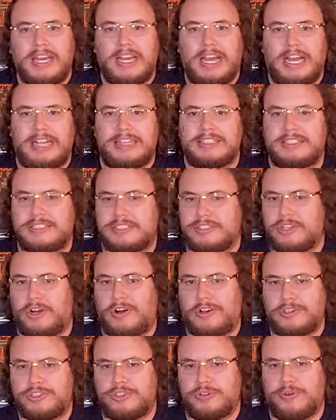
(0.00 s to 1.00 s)
And this is
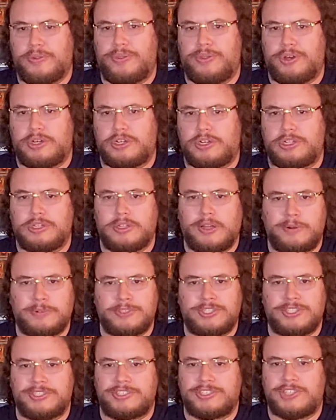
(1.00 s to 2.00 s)
also the
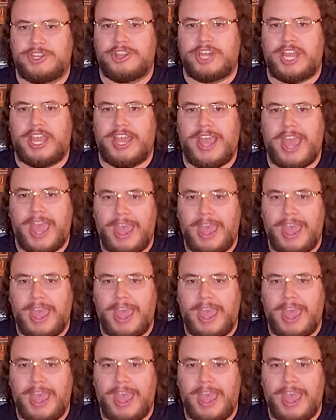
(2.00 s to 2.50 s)
closest they